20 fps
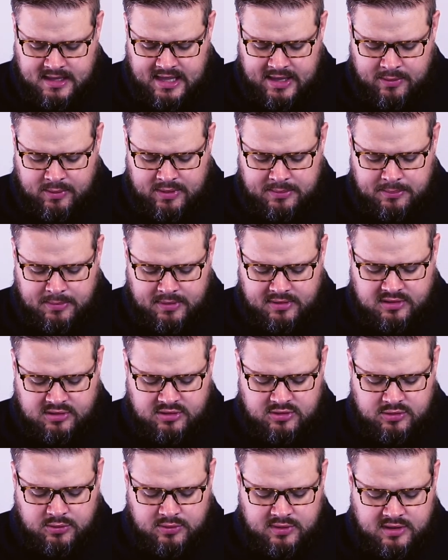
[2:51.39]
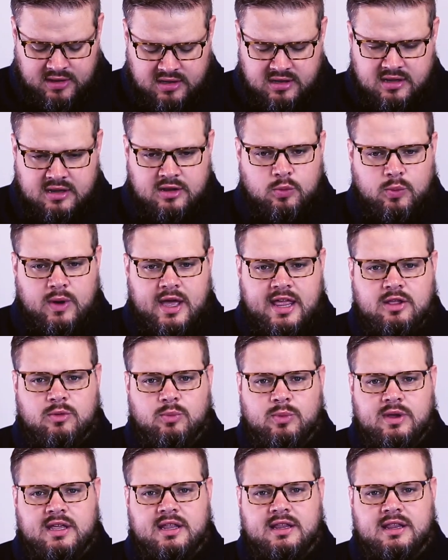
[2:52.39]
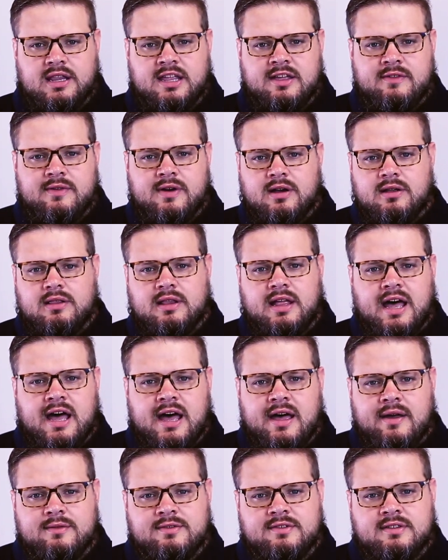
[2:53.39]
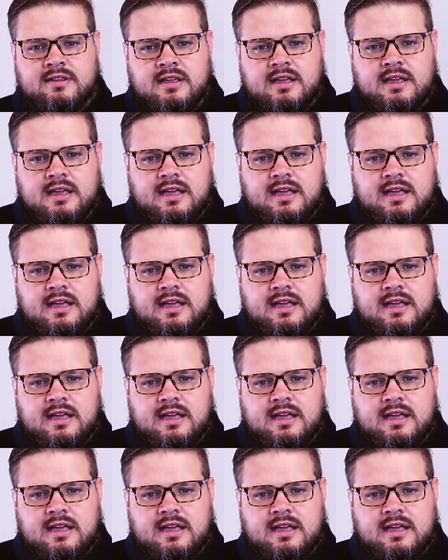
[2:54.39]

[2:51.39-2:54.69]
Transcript: And we must do this in the way that we live our lives